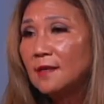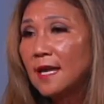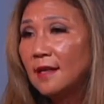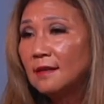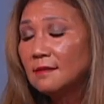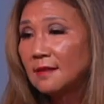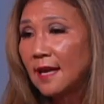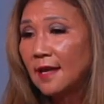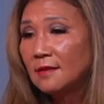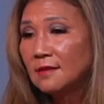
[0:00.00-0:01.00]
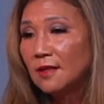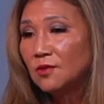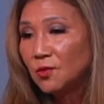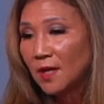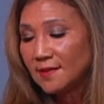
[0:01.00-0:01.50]
and
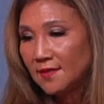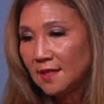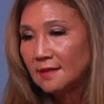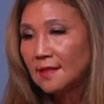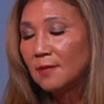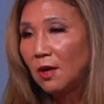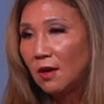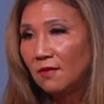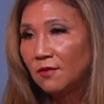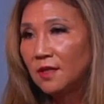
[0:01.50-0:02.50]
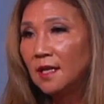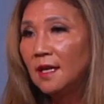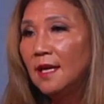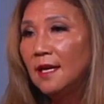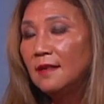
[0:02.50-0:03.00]
address things like
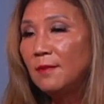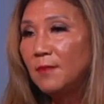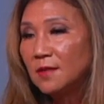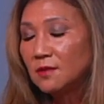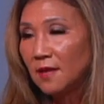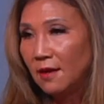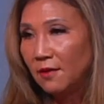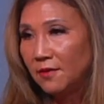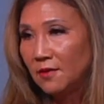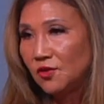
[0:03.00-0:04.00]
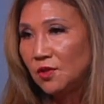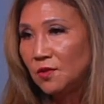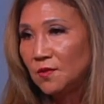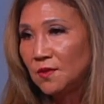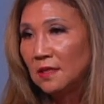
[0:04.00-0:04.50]
poverty, the mental health
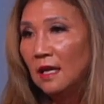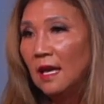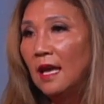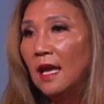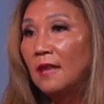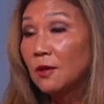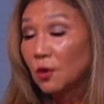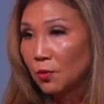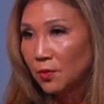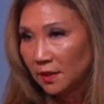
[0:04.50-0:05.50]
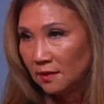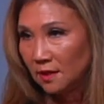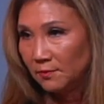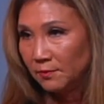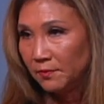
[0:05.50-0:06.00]
issues, the
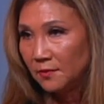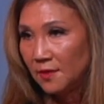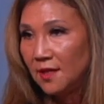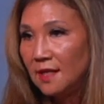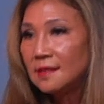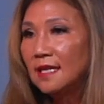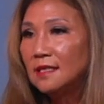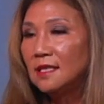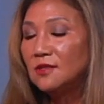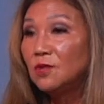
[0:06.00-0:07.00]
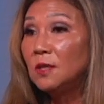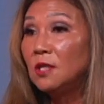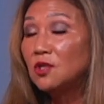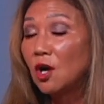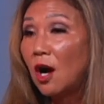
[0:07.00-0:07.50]
curriculum, the things that need to
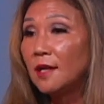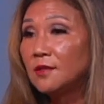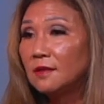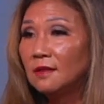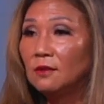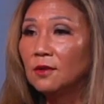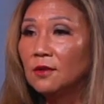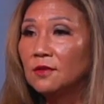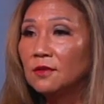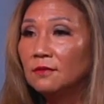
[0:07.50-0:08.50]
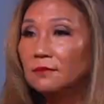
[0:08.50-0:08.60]
be taught and learned.